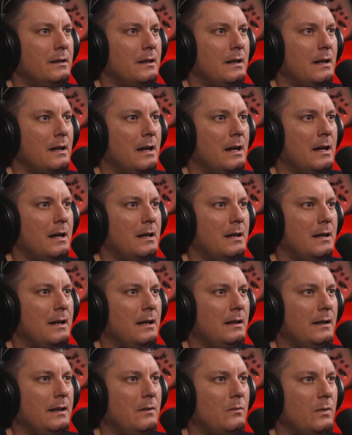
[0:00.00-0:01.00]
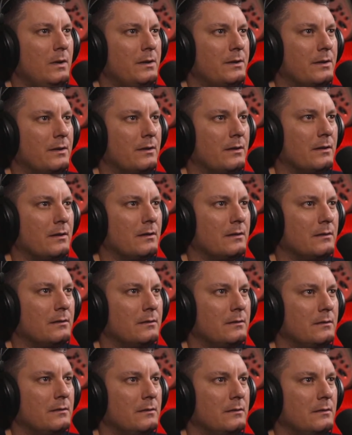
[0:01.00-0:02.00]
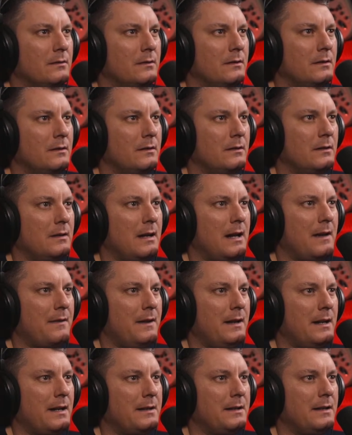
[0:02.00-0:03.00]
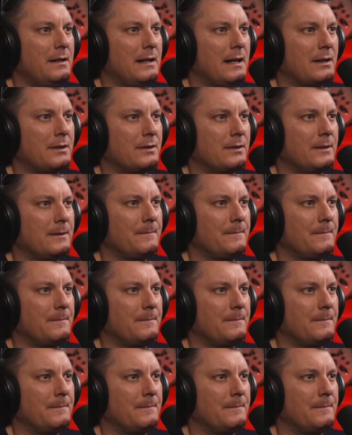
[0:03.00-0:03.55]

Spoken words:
Ellie Winter. I think I did, actually.